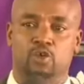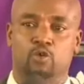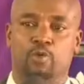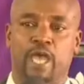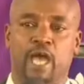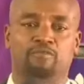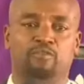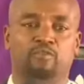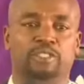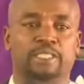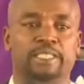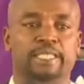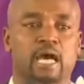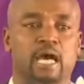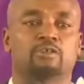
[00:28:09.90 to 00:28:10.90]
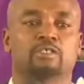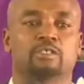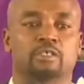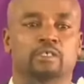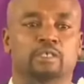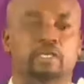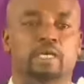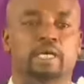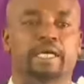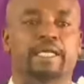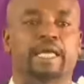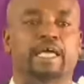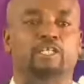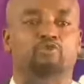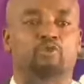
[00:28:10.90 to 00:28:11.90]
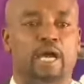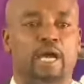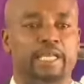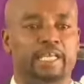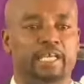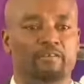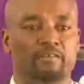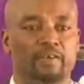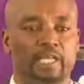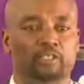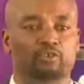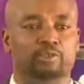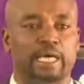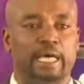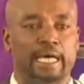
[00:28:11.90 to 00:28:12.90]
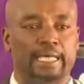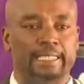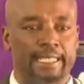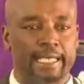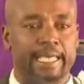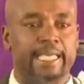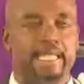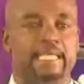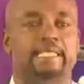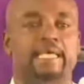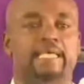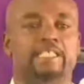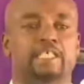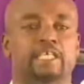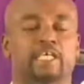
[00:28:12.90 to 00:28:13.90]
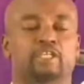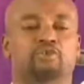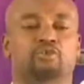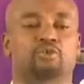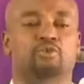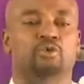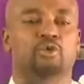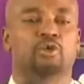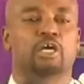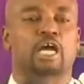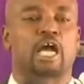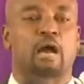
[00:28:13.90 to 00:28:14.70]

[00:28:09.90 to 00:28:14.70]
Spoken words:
So we have to sit down na tuangalie vile tutatengeneza nchi yetu